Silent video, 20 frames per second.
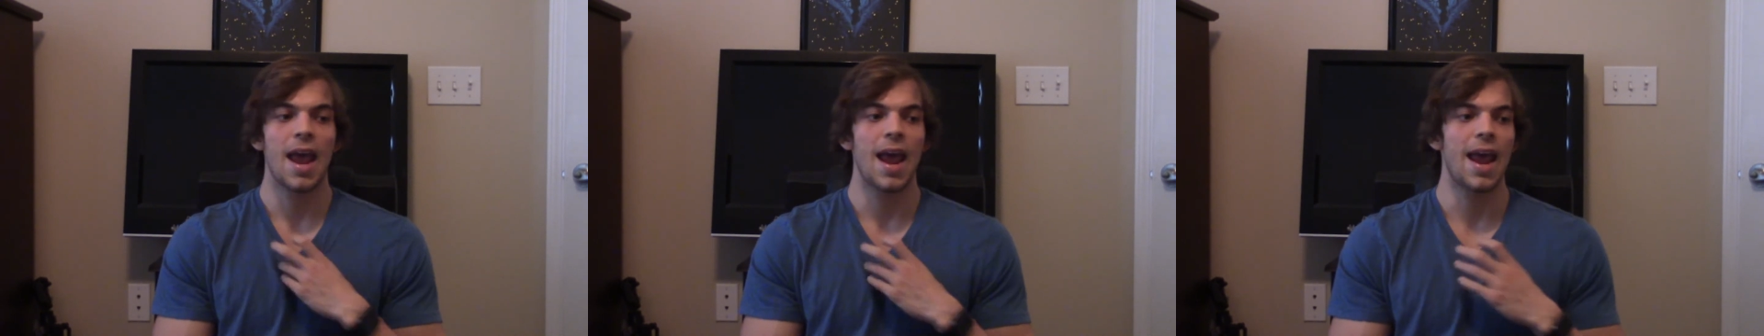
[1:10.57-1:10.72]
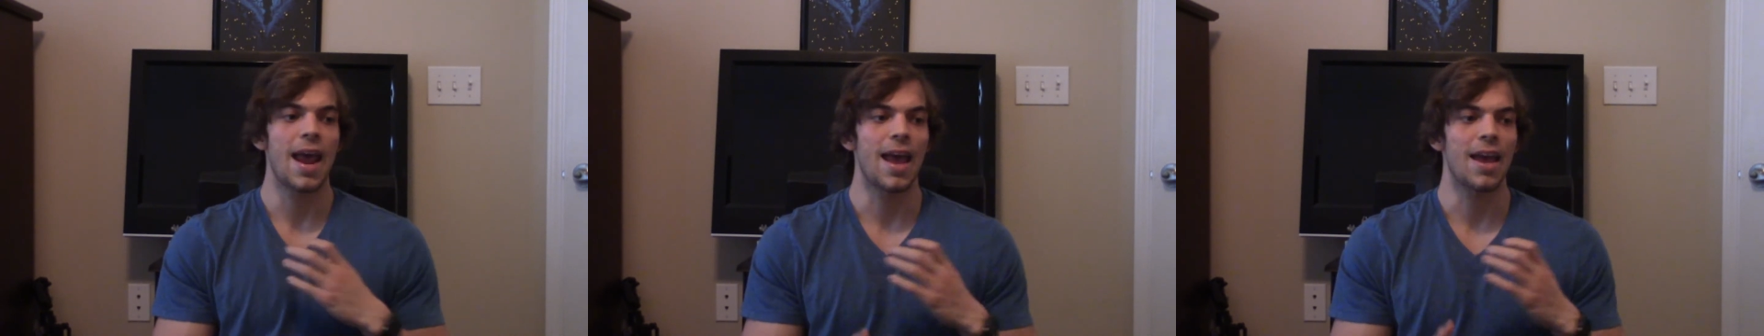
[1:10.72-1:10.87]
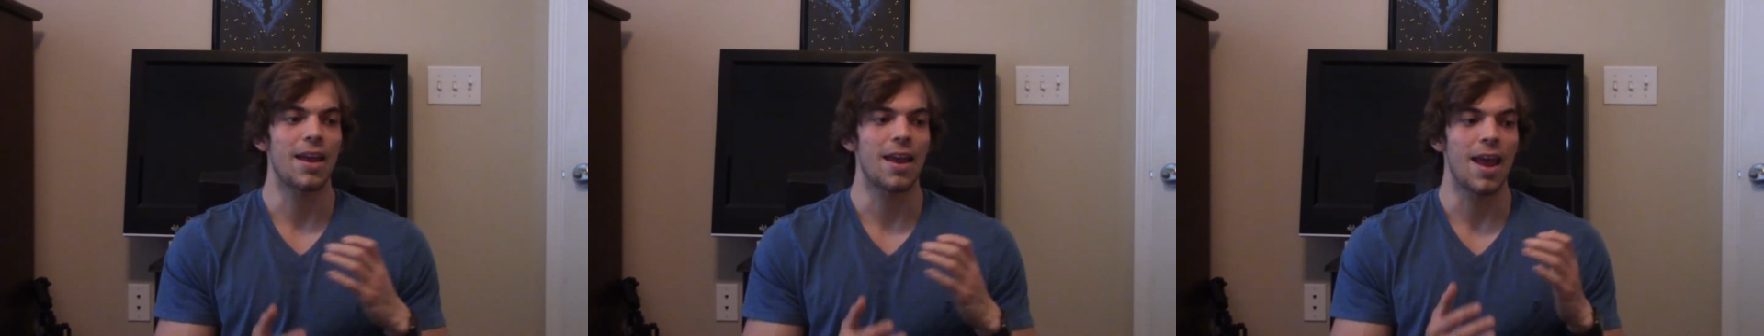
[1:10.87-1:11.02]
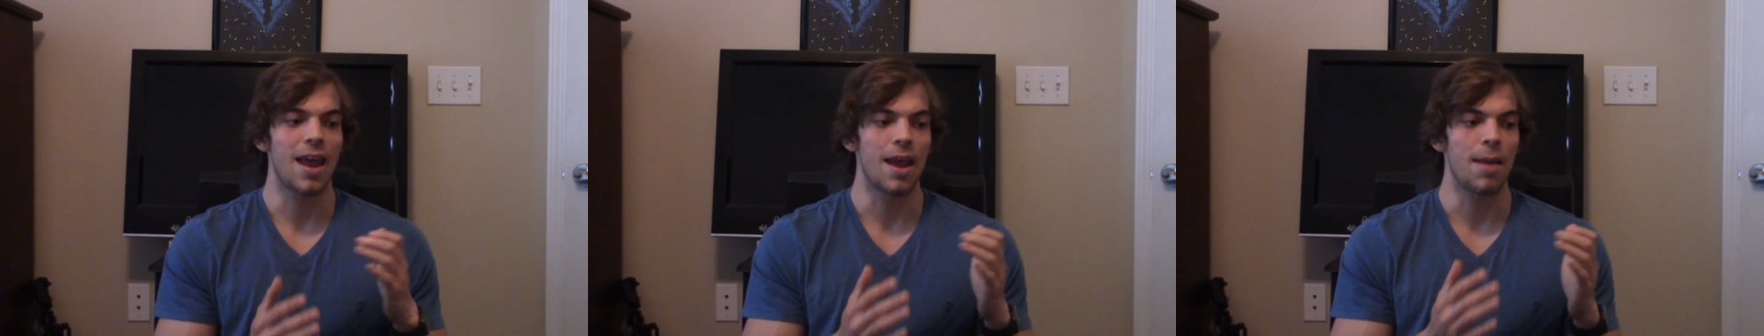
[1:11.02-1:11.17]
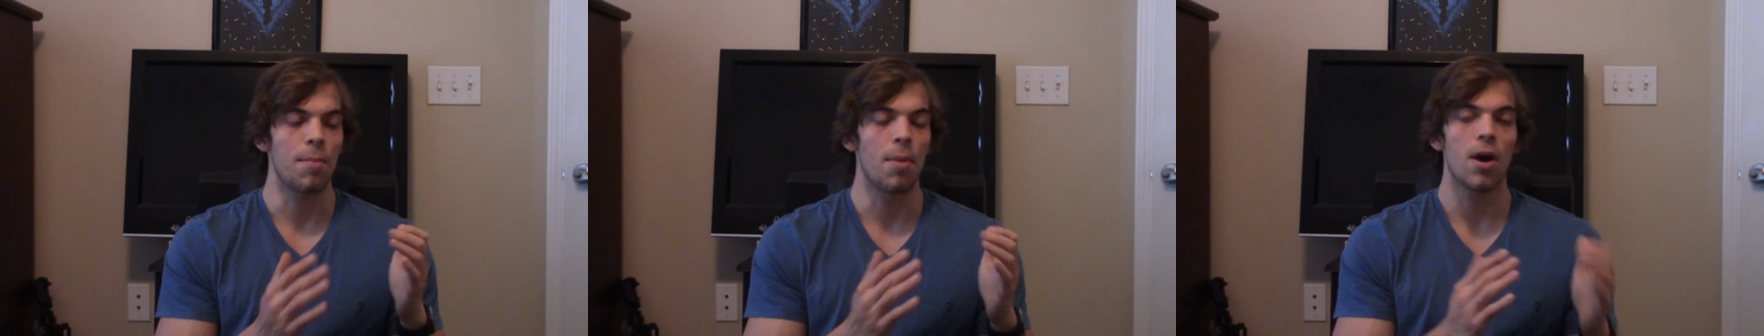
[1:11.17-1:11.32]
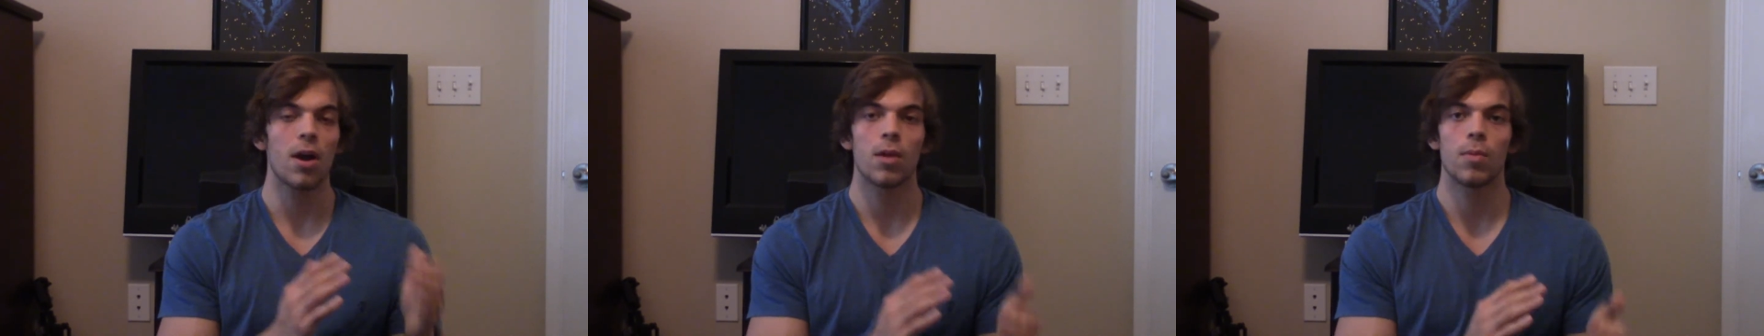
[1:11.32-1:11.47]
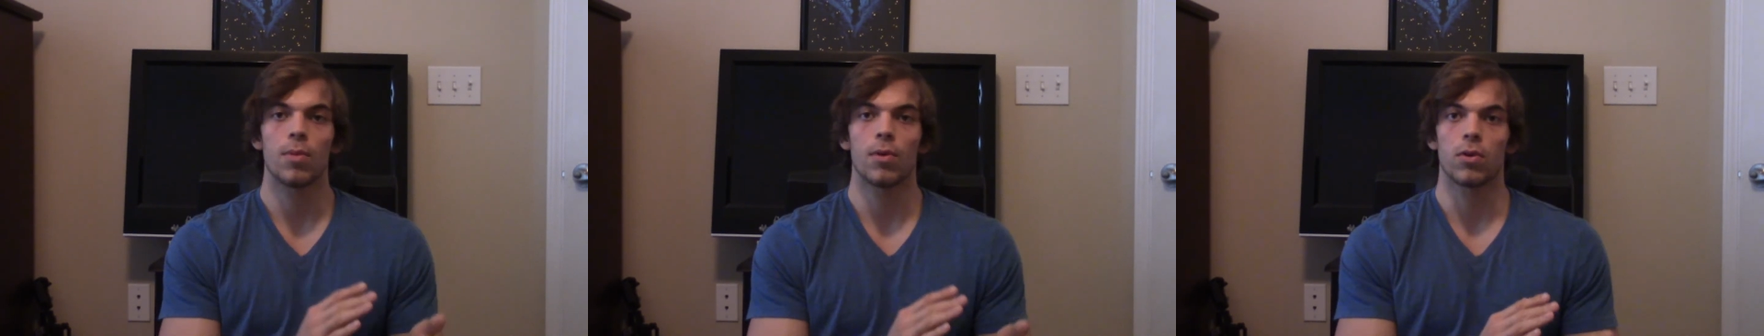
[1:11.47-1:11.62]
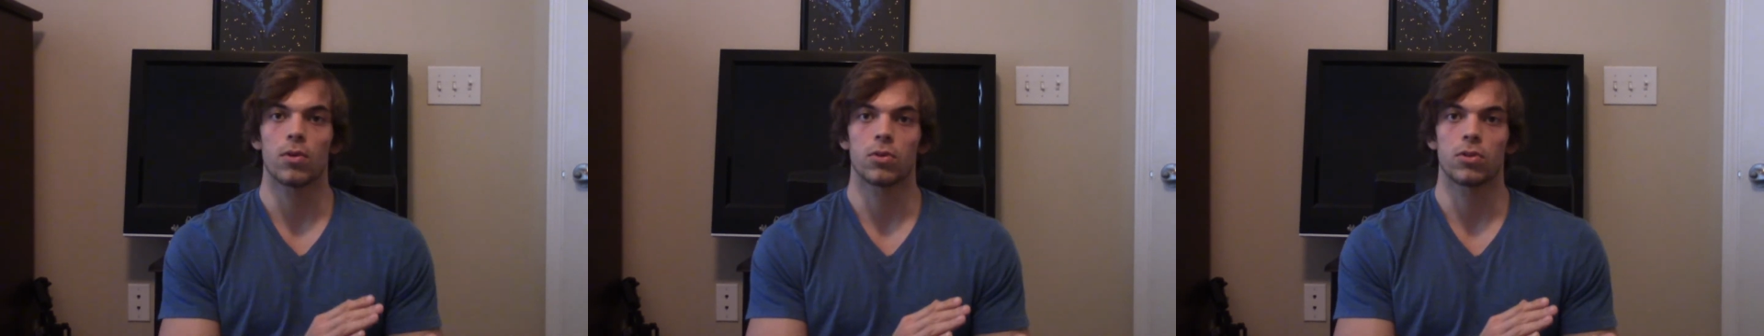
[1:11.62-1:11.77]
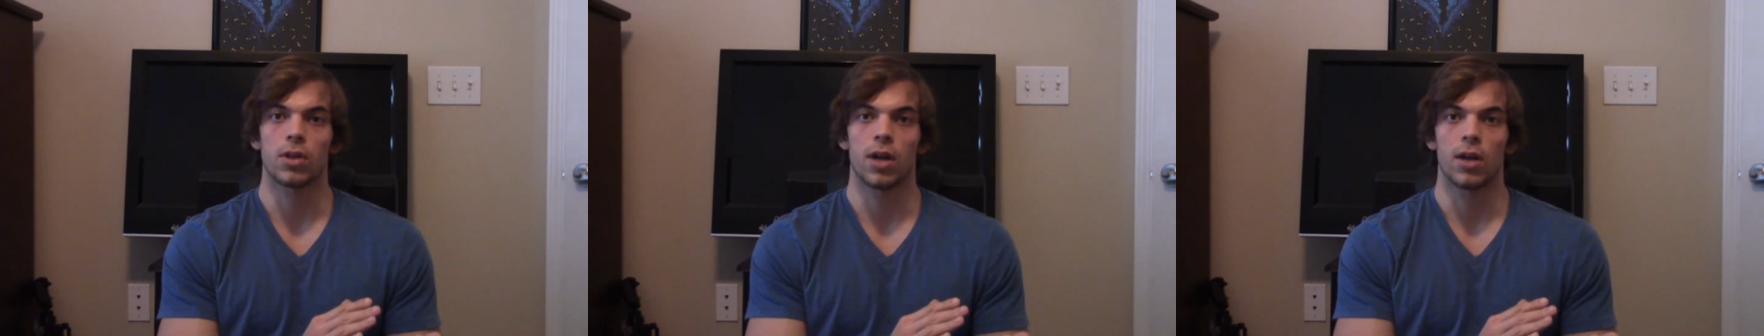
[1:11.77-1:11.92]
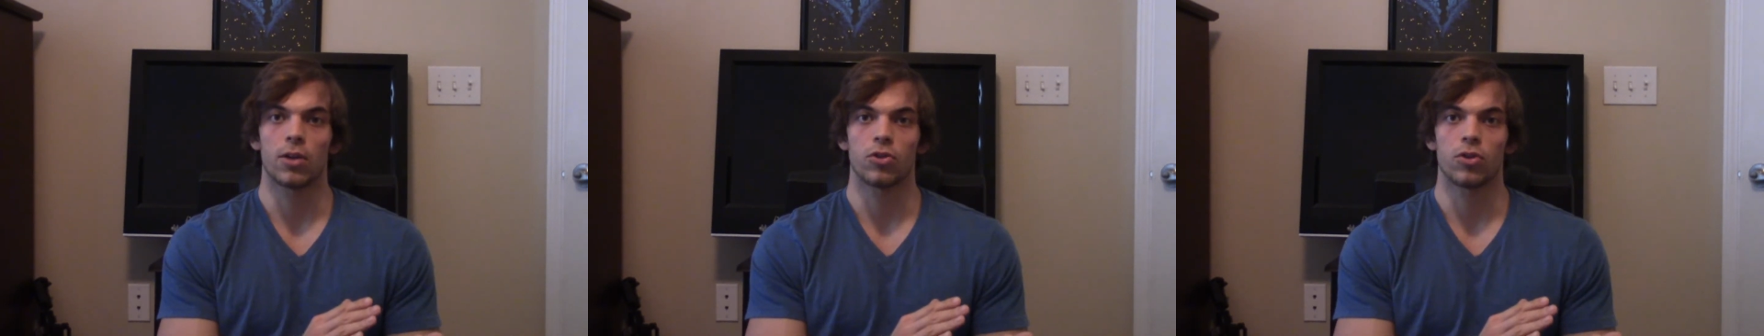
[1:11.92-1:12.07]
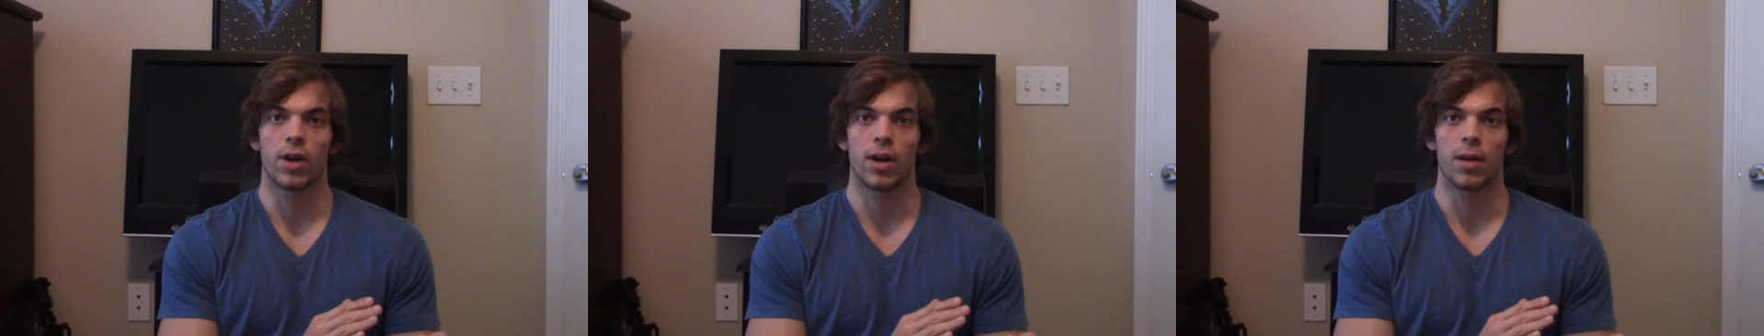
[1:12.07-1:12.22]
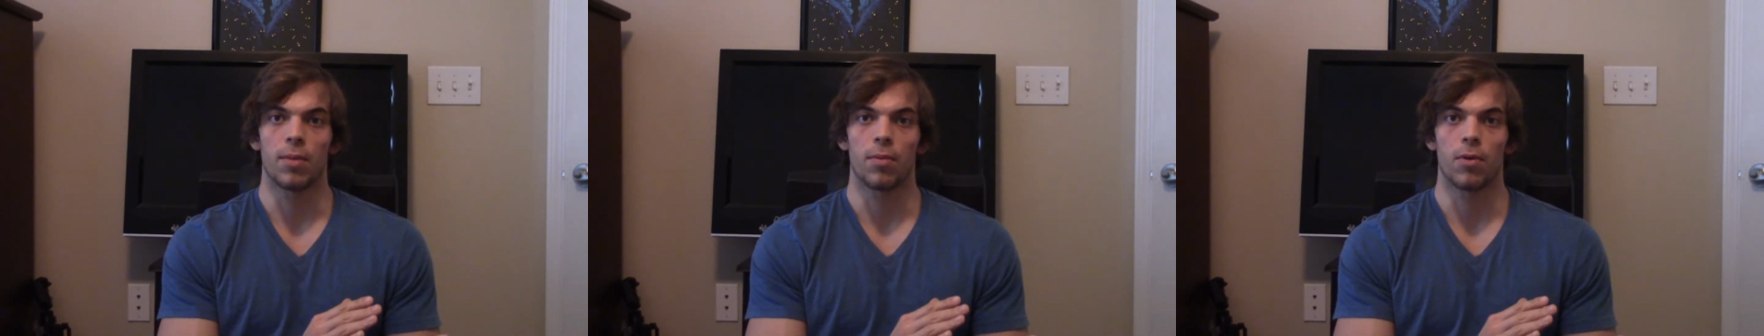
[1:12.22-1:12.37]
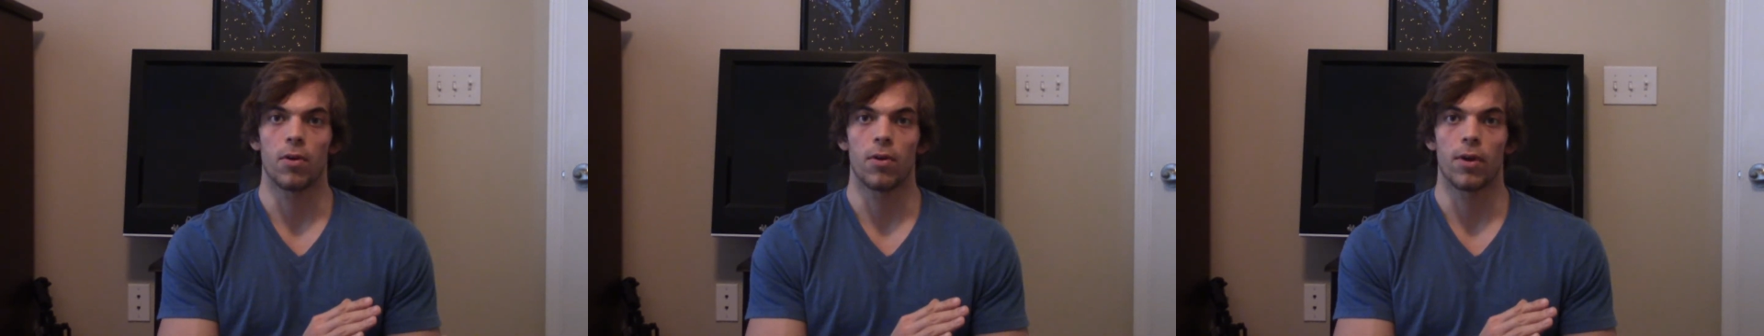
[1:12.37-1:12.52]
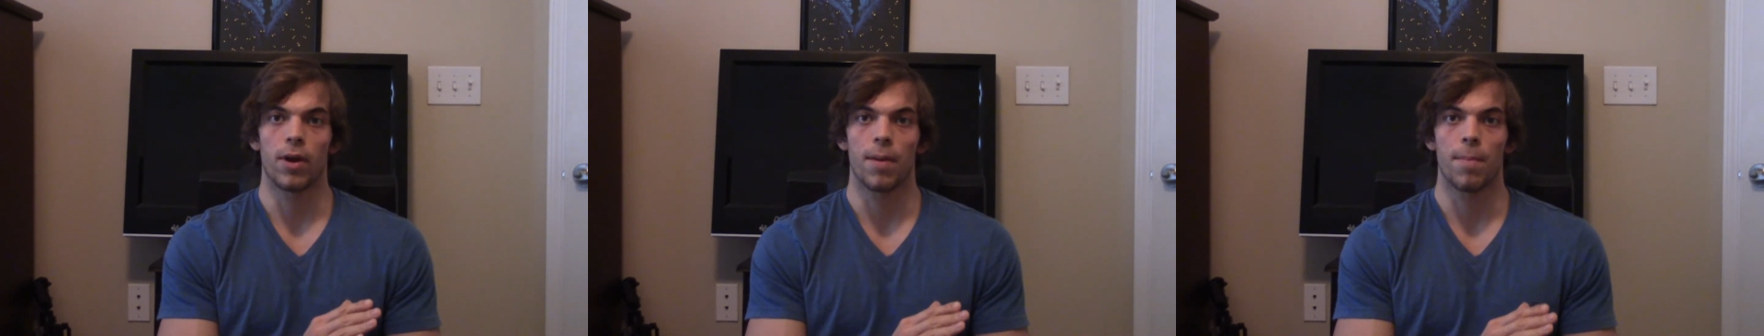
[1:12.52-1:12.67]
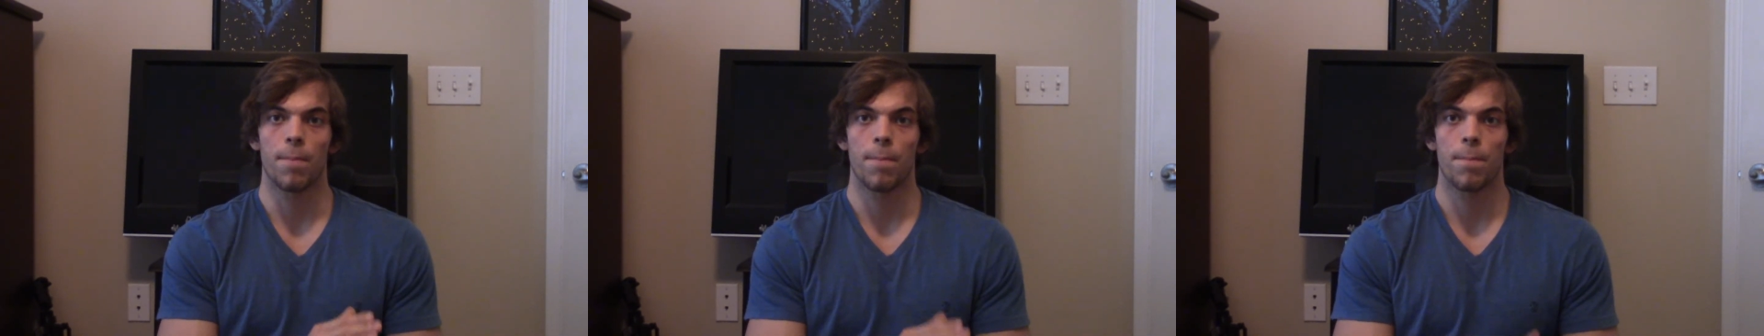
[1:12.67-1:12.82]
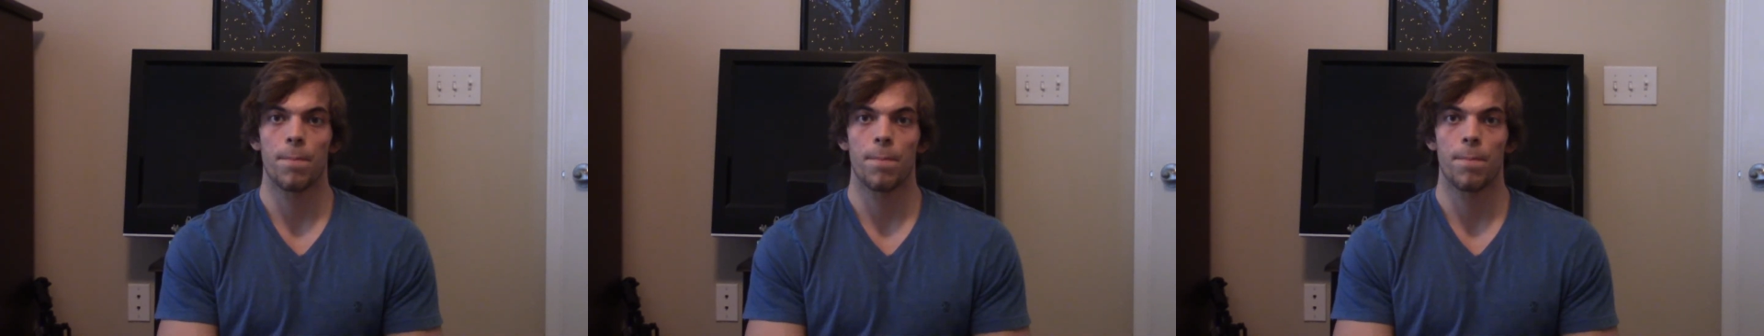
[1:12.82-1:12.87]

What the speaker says: and a bodybuilder style training program.